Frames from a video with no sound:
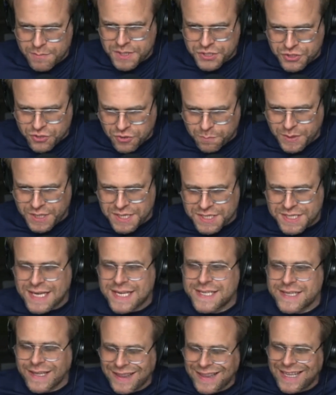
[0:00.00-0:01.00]
Mr. Beast
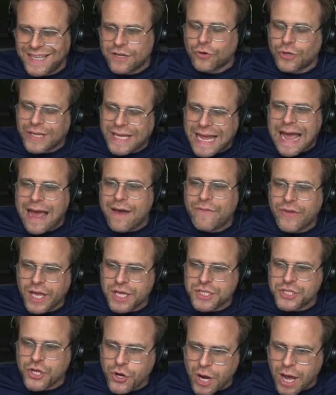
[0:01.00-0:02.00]
is literally having
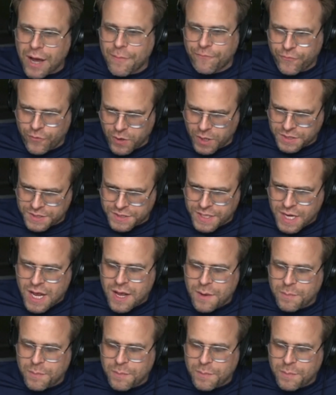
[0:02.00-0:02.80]
his own upfronts